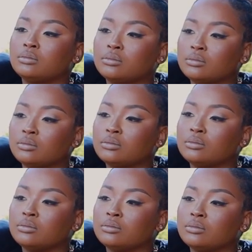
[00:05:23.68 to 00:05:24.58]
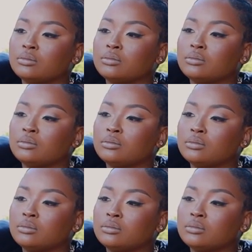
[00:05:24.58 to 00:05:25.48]

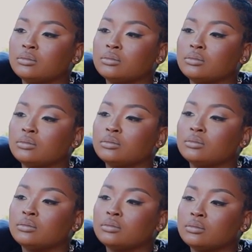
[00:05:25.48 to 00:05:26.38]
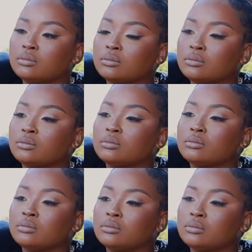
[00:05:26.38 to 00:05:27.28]

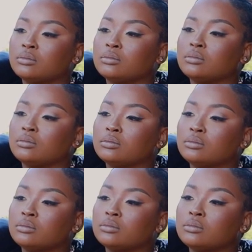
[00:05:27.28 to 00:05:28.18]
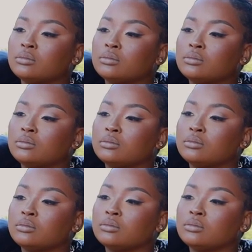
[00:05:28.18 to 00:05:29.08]

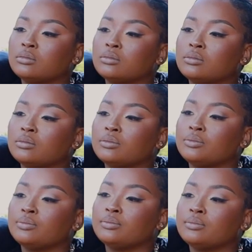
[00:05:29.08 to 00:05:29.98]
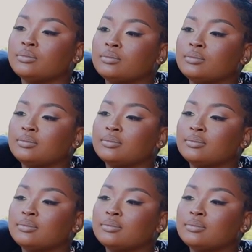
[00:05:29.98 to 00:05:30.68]
No words are spoken by the person on screen.